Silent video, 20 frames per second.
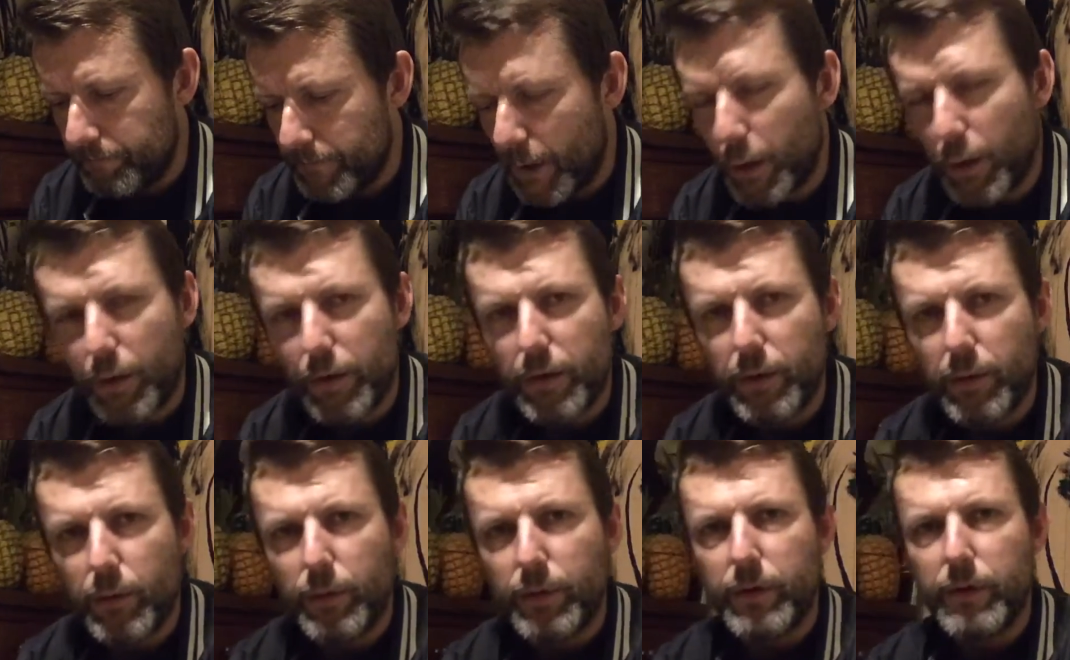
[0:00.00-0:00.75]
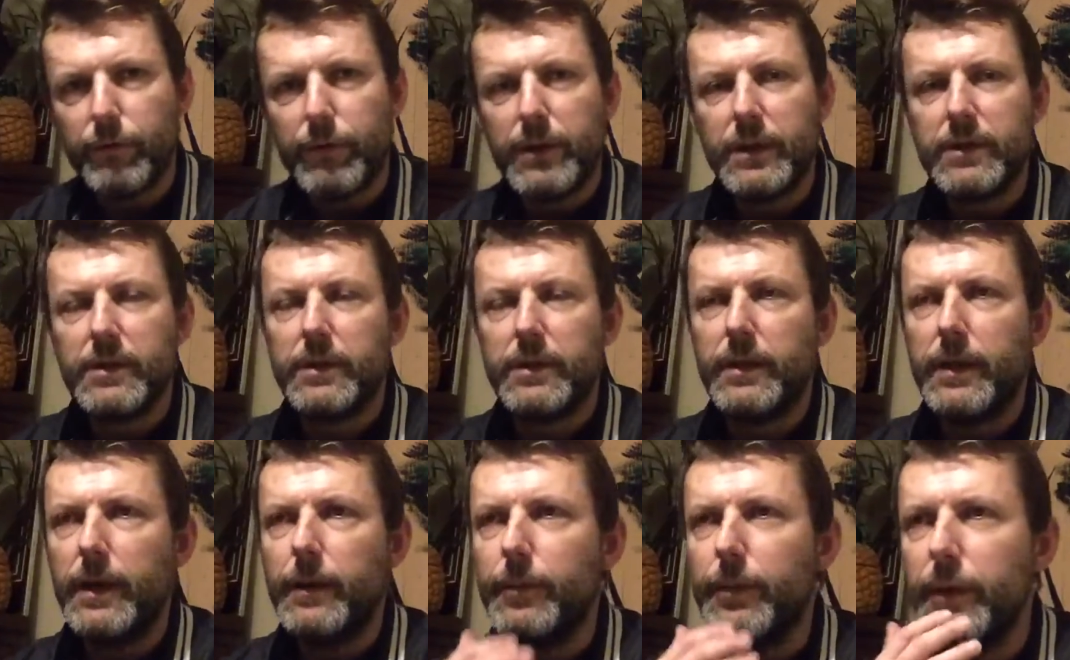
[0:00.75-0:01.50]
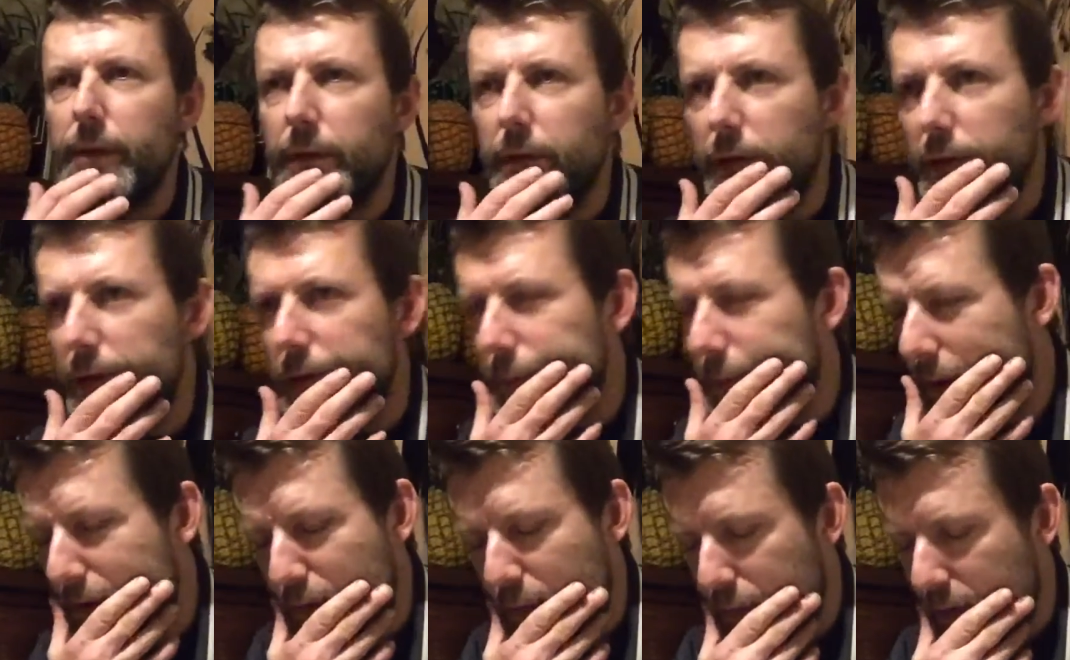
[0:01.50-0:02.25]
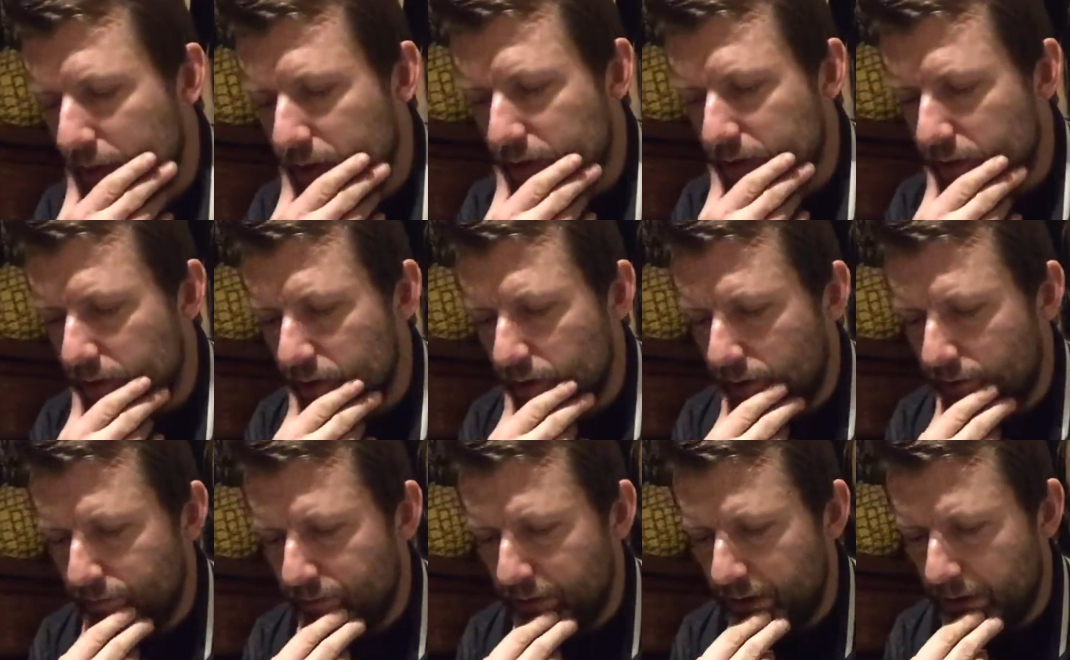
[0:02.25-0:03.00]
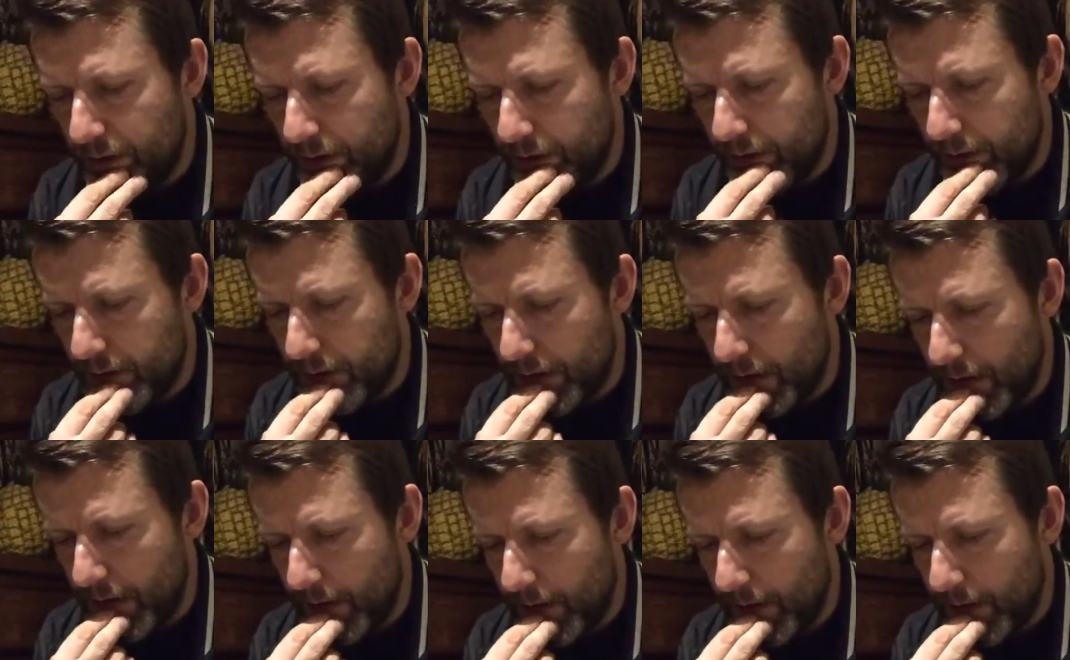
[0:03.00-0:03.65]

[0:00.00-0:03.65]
I like the Lord of the Rings and that, but Harry Potter's, I didn't really get into